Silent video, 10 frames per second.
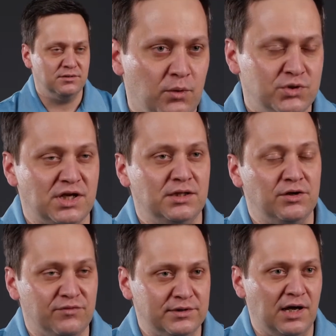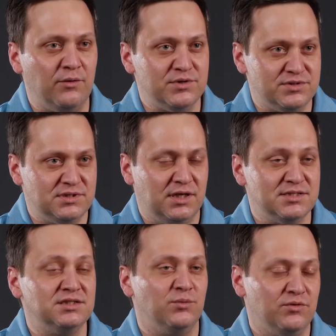which I later found out was
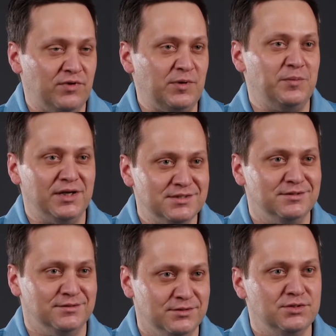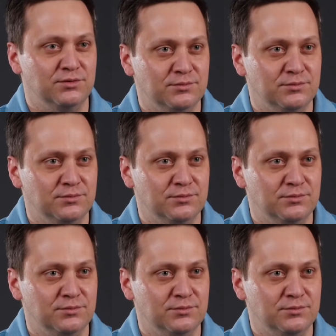consistent with family medicine. So.